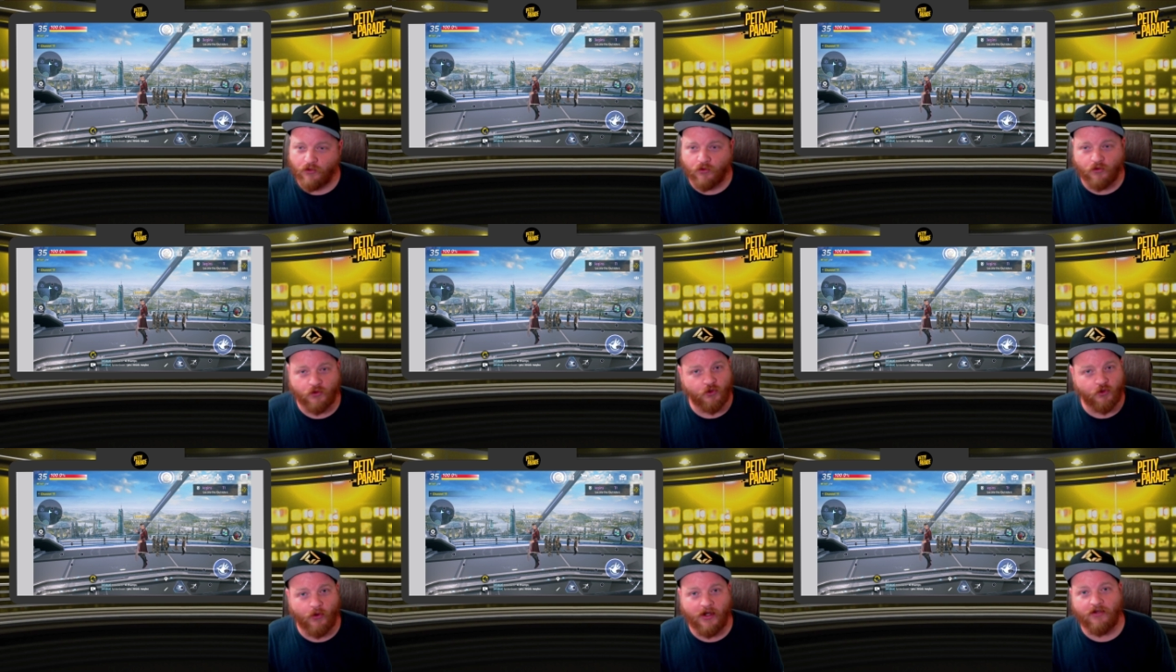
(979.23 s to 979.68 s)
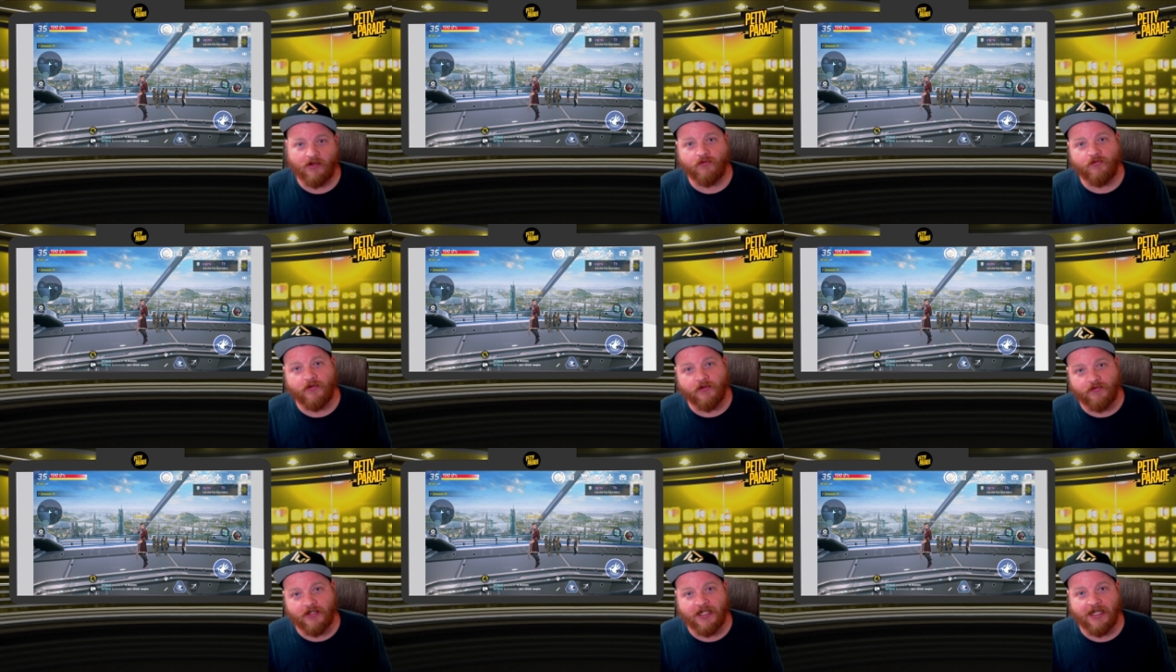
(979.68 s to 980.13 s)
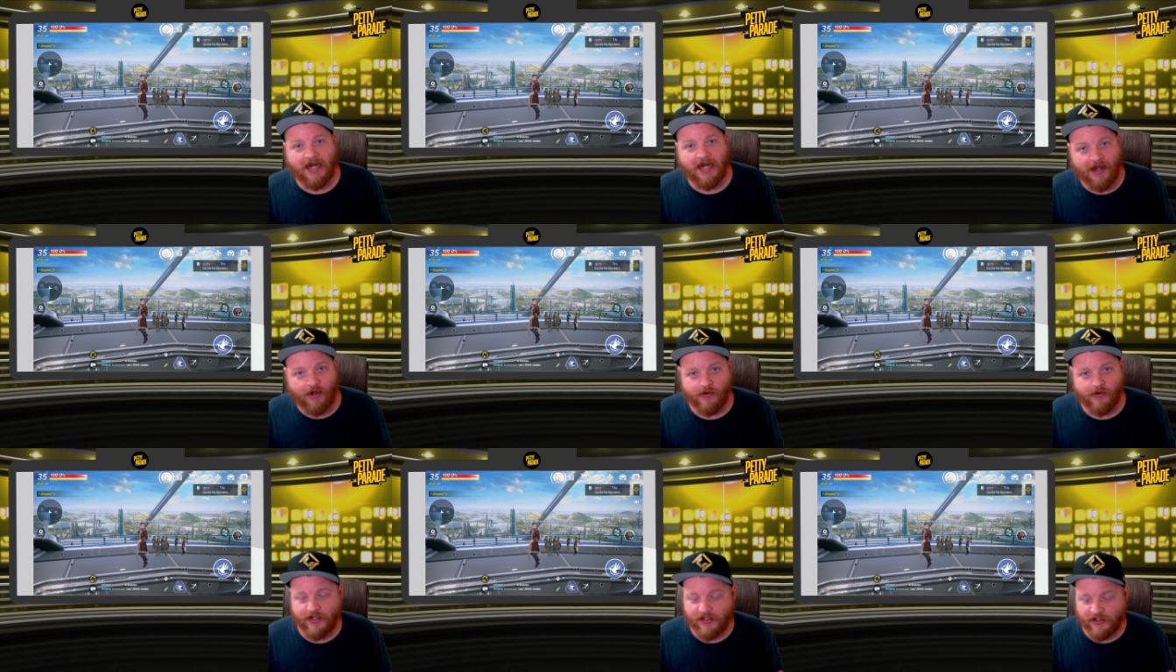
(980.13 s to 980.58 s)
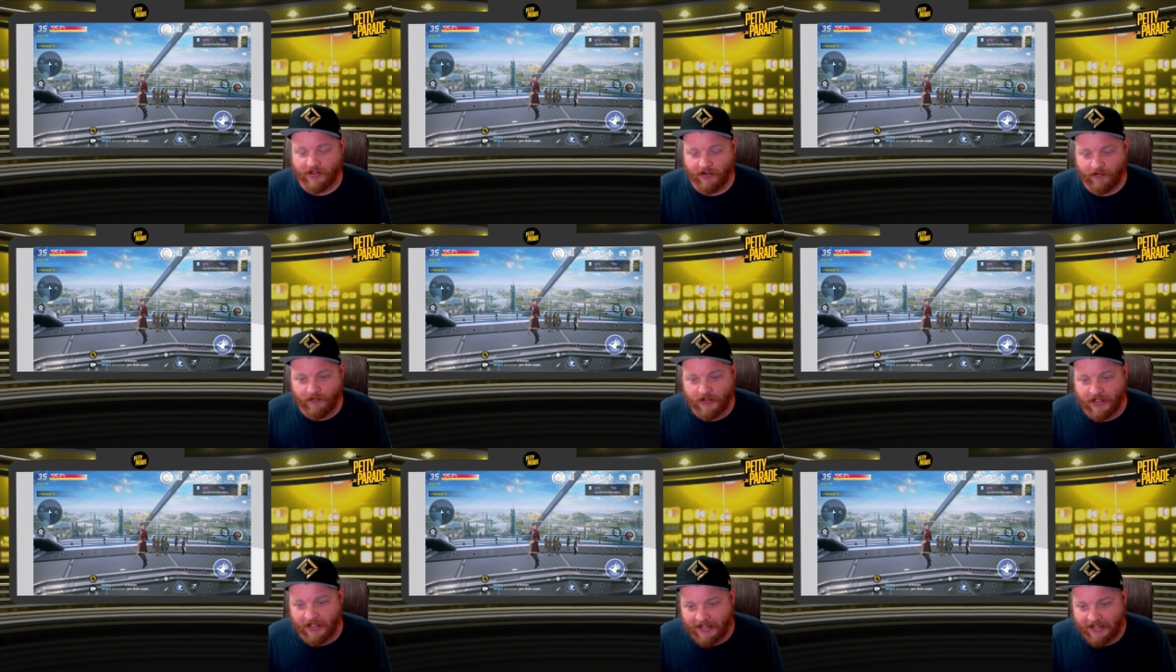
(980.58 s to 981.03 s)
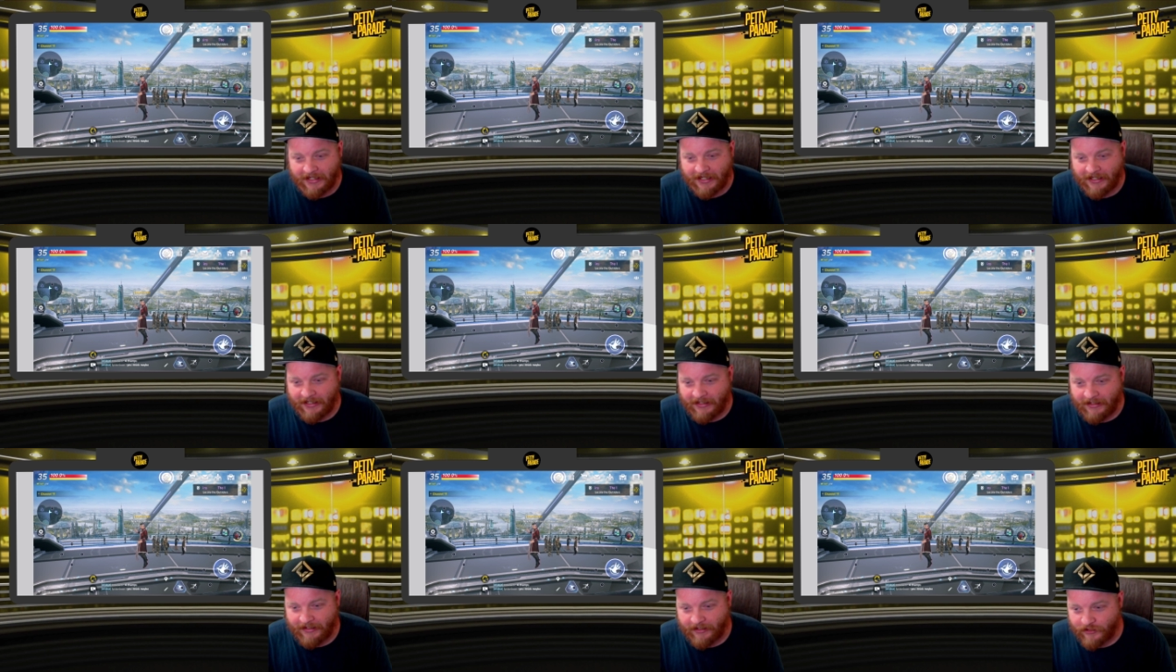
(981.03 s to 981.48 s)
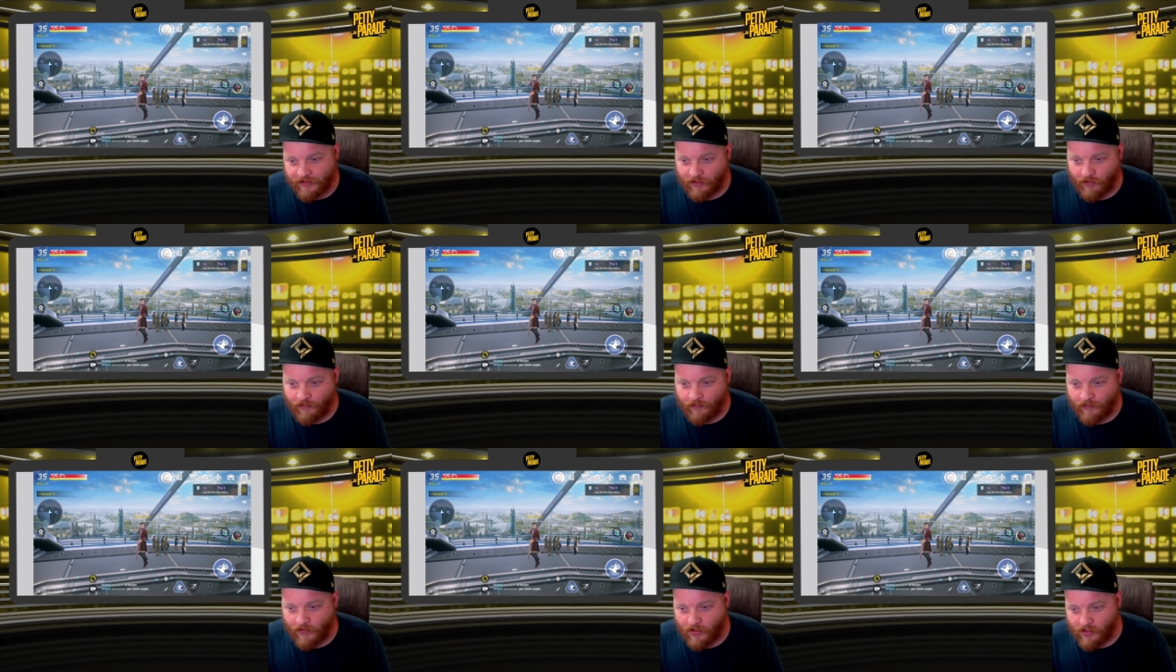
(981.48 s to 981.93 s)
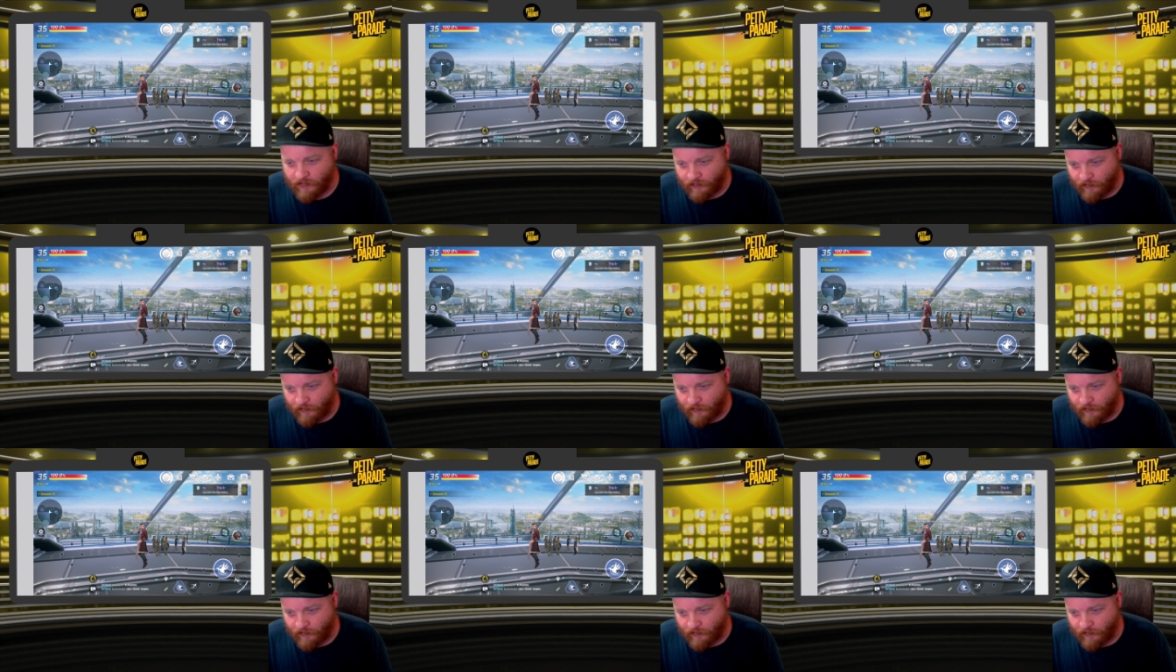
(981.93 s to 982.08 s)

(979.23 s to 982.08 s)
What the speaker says: 12-15 hours of digging into this so far,